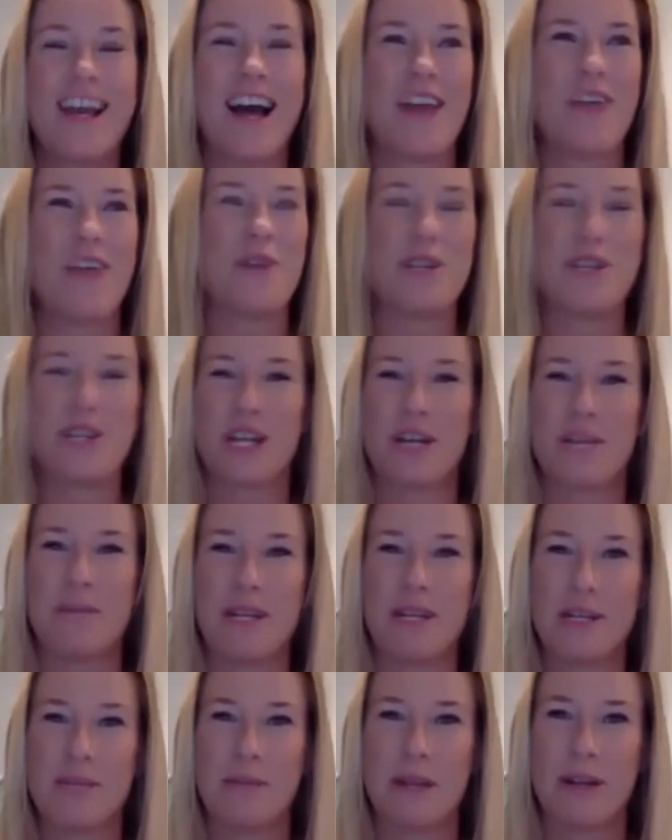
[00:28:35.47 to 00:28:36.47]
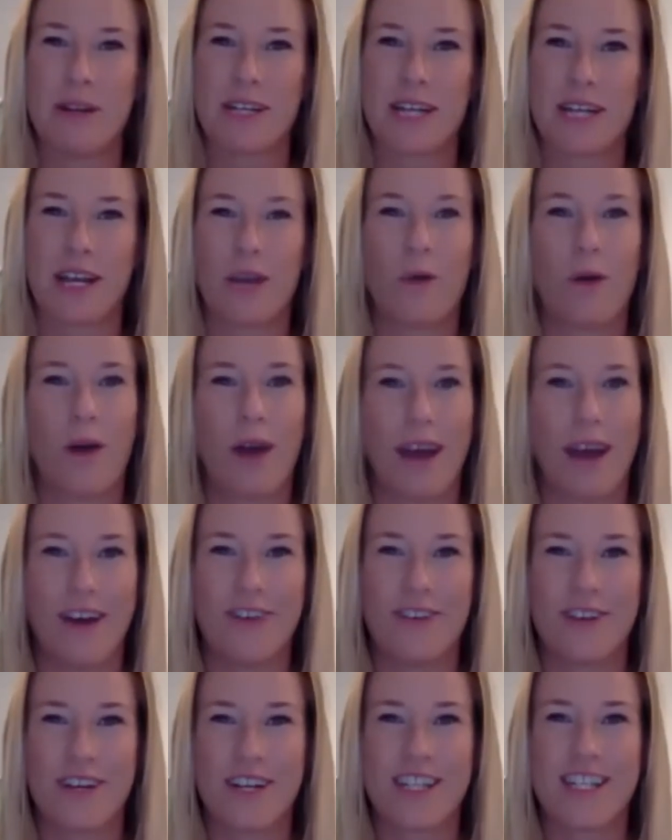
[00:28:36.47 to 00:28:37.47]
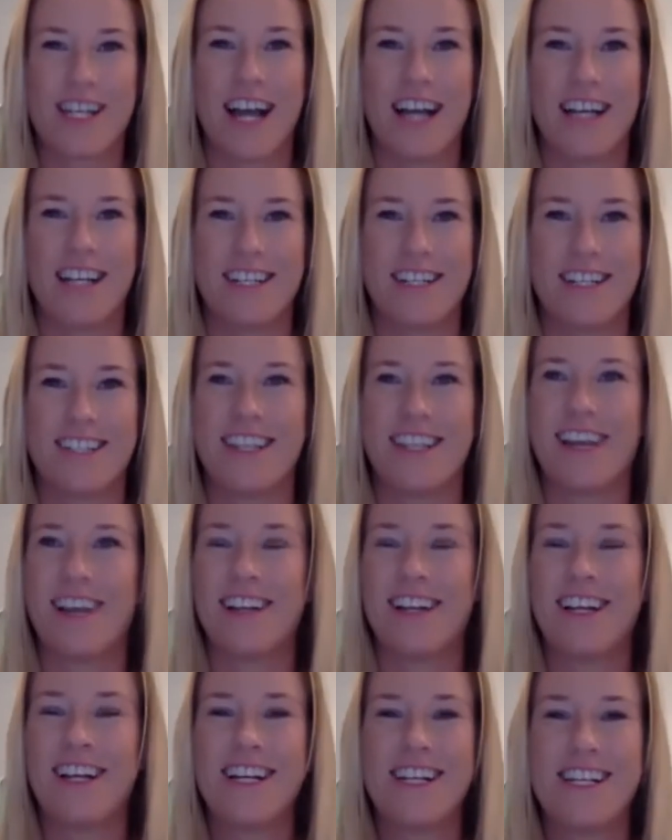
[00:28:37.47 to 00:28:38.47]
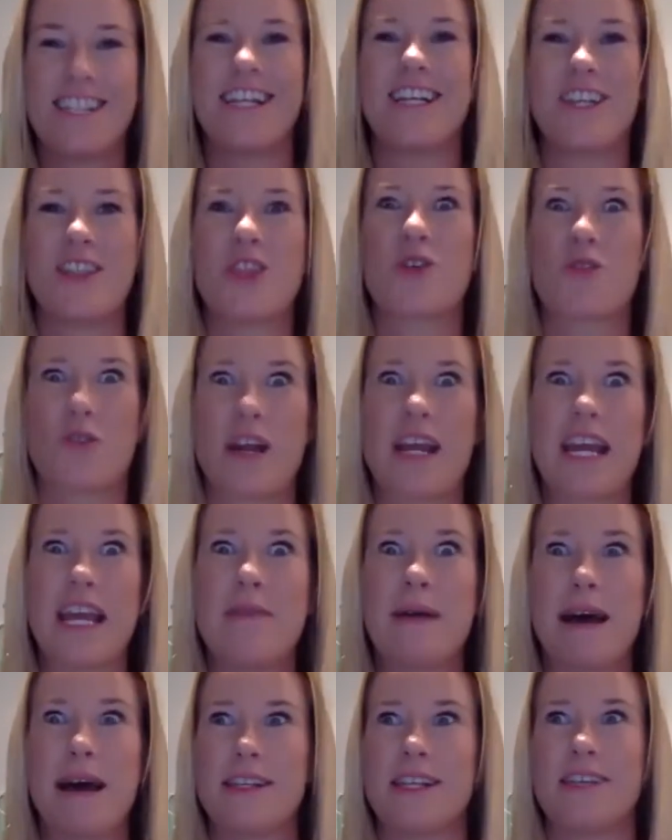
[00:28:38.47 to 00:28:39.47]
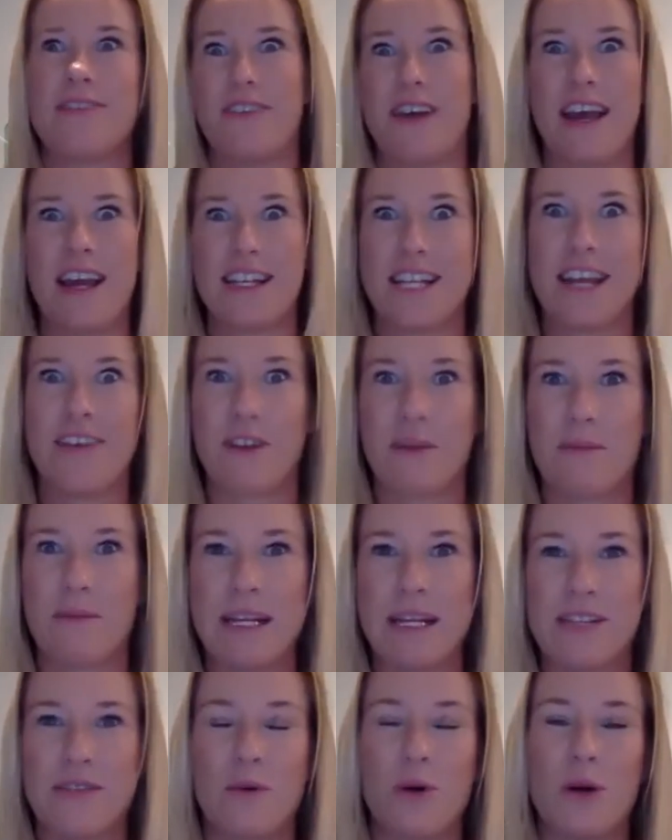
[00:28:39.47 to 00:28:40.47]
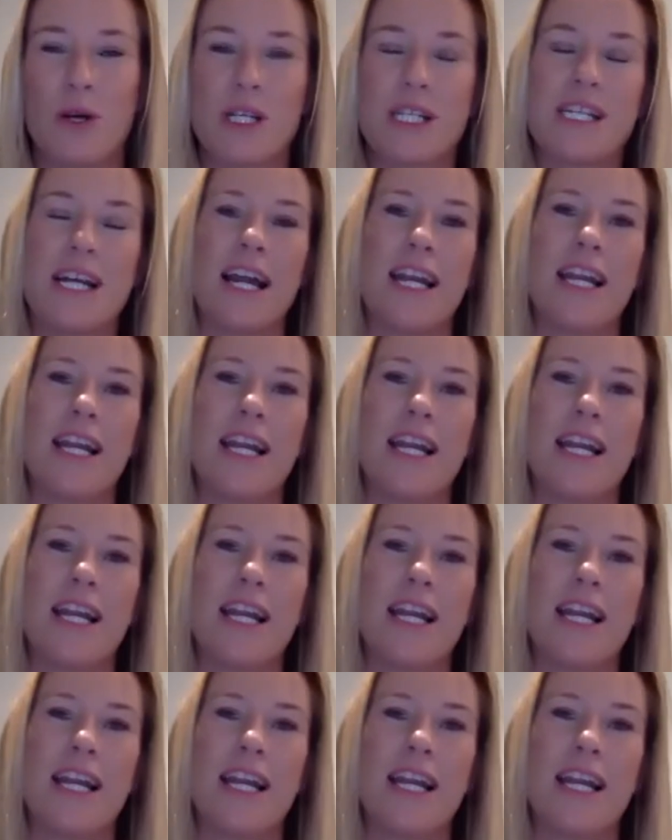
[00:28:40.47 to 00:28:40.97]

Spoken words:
otherwise you can imagine parents get quite overexcited and they'll send in 3 emails as every piece of work's done.